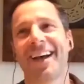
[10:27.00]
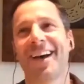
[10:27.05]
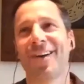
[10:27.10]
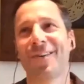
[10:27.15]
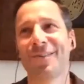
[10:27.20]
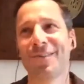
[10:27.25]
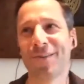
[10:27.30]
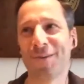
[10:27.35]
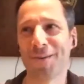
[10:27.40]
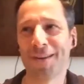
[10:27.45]
our
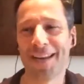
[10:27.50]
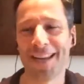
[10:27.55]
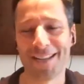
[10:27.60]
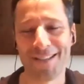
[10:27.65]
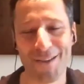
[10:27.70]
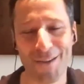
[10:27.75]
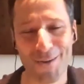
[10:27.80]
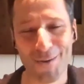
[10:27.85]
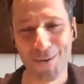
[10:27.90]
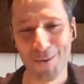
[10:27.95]
token has
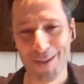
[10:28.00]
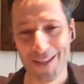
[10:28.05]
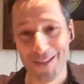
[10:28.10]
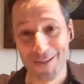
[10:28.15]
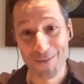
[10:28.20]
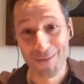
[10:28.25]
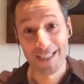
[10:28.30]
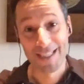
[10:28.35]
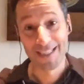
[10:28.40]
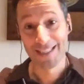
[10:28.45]
got all the
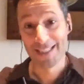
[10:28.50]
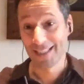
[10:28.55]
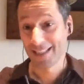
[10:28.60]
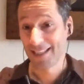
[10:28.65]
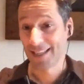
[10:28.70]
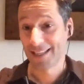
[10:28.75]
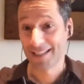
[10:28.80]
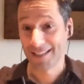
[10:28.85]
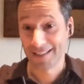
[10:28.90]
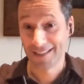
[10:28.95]
utility
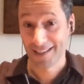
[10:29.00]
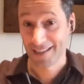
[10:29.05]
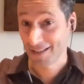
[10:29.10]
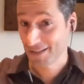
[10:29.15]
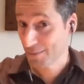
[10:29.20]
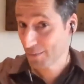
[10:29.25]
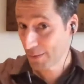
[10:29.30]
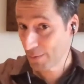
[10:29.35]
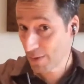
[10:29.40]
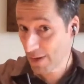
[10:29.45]
that
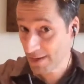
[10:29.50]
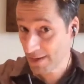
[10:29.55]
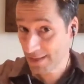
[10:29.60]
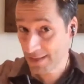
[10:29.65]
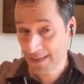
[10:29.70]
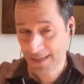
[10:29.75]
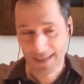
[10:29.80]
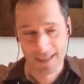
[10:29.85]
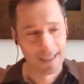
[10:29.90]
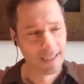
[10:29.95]
is required.
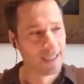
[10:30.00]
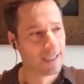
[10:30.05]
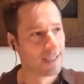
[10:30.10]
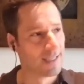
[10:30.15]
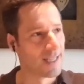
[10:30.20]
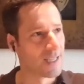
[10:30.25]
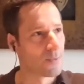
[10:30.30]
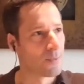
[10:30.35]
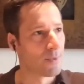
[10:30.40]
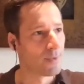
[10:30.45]

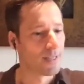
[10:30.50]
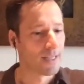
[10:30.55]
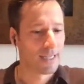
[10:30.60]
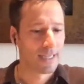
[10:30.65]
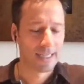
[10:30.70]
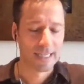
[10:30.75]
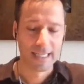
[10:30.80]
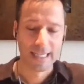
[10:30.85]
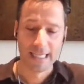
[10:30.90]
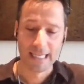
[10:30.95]
That's one
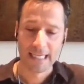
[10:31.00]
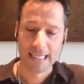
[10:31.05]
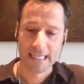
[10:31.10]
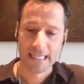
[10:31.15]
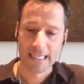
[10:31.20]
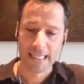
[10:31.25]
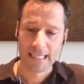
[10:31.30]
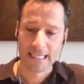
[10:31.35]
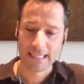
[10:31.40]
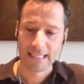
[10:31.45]
thing.
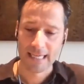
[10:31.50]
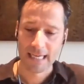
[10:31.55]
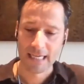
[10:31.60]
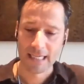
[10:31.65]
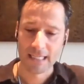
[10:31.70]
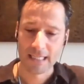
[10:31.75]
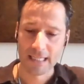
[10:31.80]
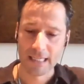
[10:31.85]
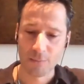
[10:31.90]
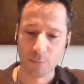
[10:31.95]
And
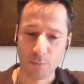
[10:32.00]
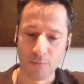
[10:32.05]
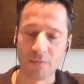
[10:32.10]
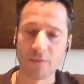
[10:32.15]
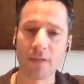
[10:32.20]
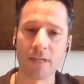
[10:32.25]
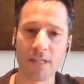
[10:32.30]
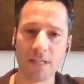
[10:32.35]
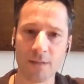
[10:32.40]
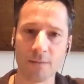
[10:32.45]
second, that we
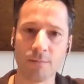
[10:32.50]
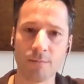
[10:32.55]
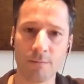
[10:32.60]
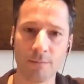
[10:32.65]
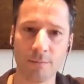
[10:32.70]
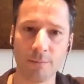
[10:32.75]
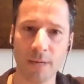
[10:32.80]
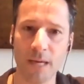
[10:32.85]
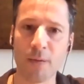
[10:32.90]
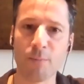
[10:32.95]
fix
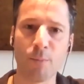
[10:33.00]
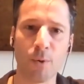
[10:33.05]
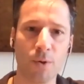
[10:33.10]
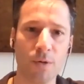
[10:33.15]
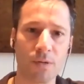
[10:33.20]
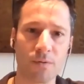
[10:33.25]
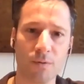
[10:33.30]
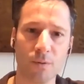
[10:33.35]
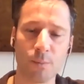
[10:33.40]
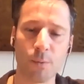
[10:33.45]
pain
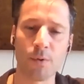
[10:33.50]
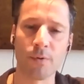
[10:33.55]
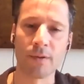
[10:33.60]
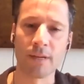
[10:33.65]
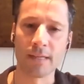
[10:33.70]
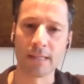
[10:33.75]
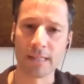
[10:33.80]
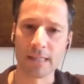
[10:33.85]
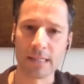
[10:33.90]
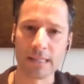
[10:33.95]
points for both
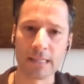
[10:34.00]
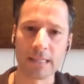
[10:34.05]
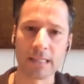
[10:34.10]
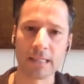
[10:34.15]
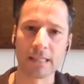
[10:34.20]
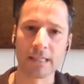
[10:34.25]
ends.